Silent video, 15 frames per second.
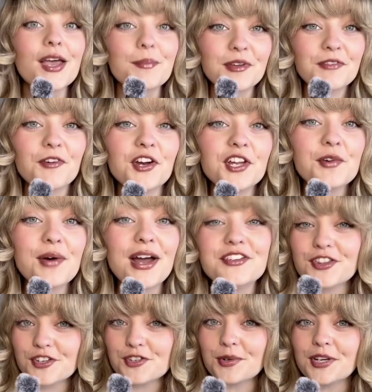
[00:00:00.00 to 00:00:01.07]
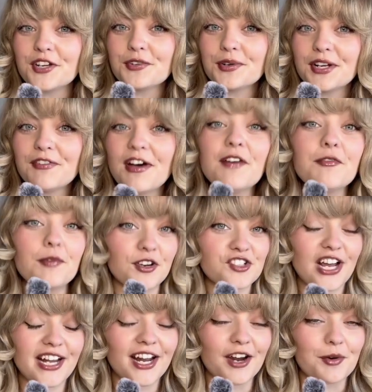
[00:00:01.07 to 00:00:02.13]
Before you enter the 2025 One
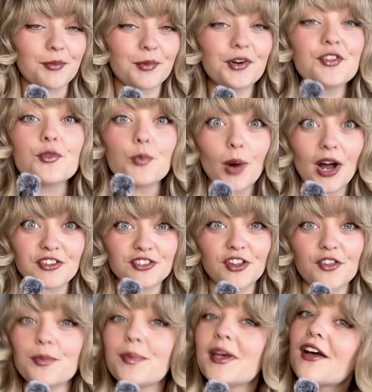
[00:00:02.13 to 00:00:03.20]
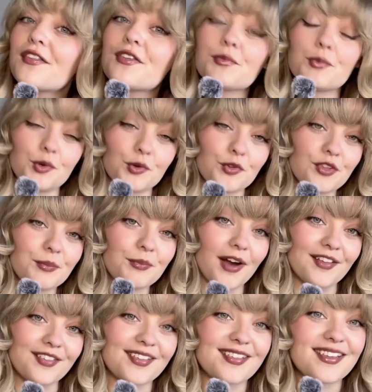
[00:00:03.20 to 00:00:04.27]
Shot Hair Awards, watch this because the rules and
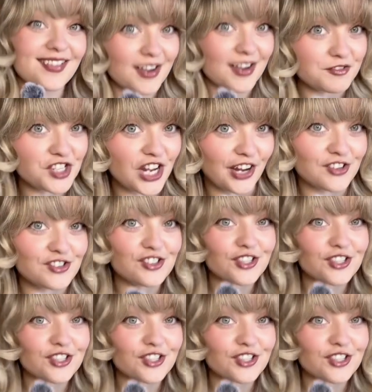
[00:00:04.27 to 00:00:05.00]
processes have changed.